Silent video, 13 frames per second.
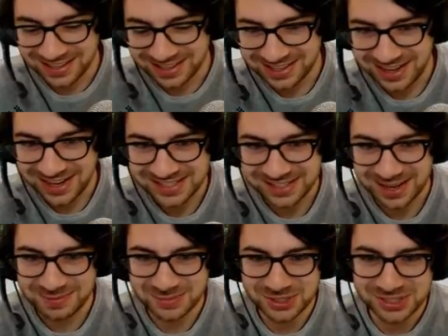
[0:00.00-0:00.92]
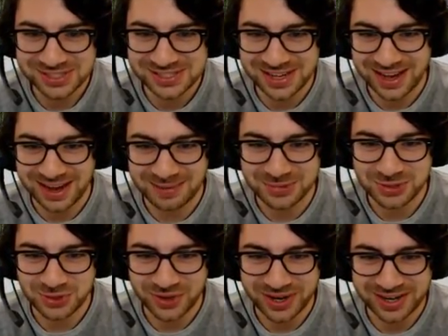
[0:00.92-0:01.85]
Guys, I'm
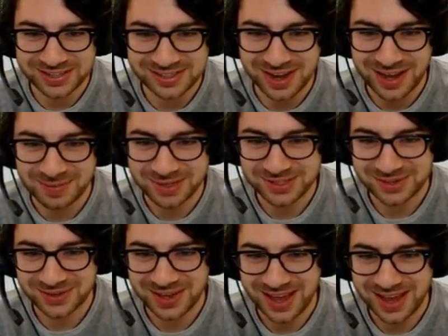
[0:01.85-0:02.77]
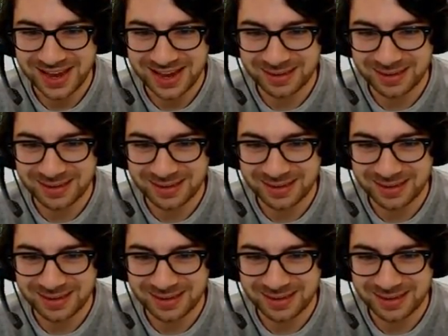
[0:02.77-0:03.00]
drawing diamonds, okay?